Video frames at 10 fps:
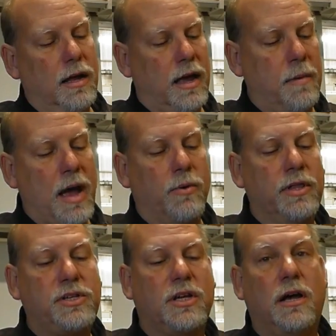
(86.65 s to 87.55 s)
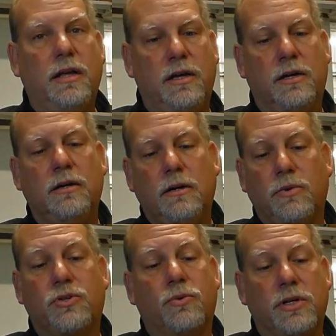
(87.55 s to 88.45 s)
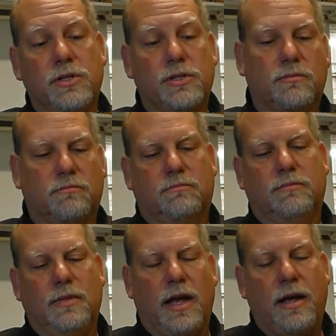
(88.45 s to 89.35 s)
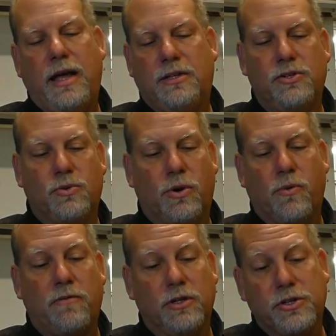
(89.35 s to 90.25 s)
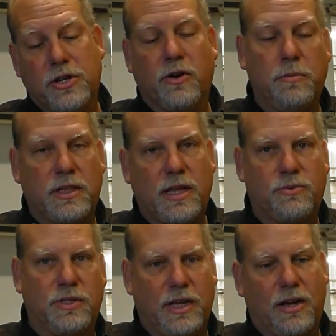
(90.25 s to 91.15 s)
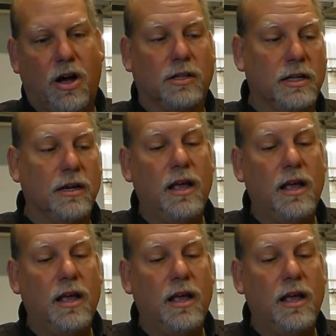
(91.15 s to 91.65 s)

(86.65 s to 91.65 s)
came out with this gun here, which was, I hate to use the word revolutionary, but that's what they called it.